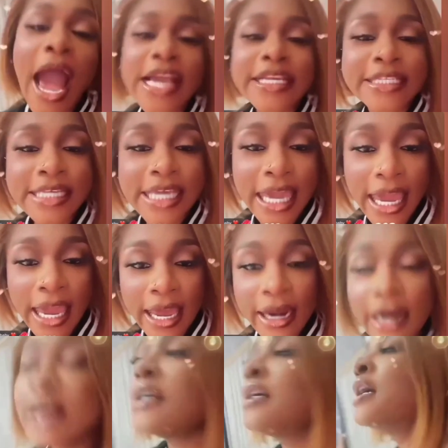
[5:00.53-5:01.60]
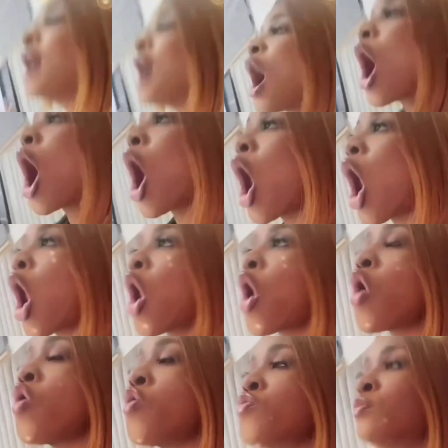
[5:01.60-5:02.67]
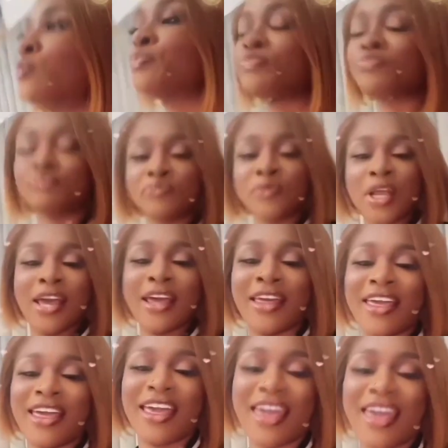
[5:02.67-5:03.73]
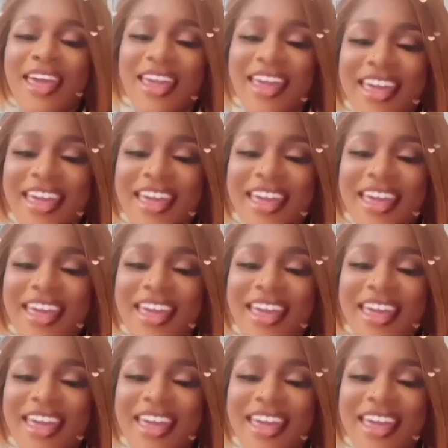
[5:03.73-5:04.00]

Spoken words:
ups and downs, just like every different season, yo. Sometimes